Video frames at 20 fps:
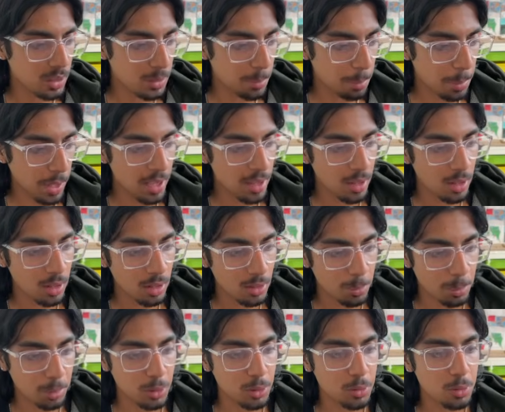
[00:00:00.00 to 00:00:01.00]
the pale
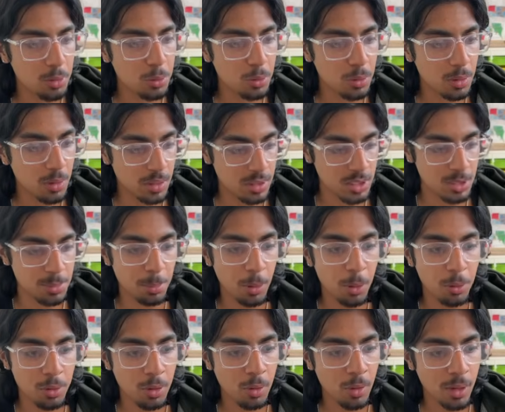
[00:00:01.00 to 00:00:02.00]
blue
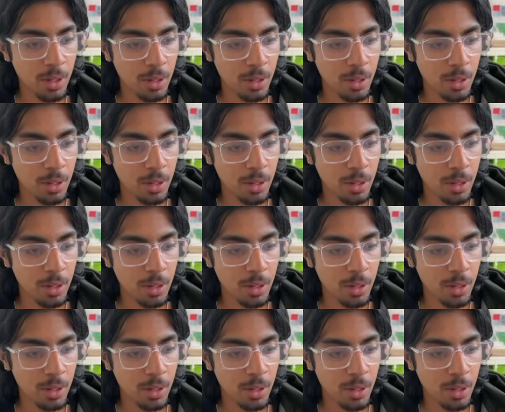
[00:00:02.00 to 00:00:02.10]
smoke going